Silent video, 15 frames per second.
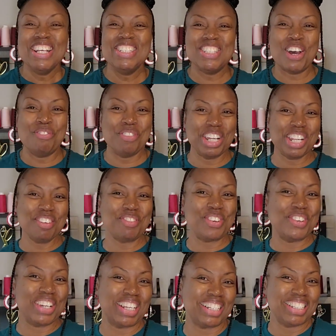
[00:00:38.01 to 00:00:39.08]
So many of you
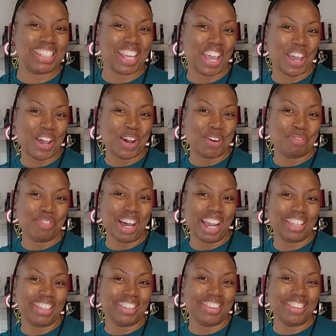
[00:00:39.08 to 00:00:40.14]
can tell by
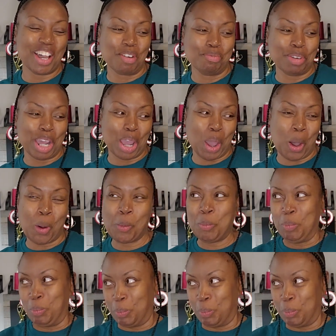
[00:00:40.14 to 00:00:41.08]
the thumbnail,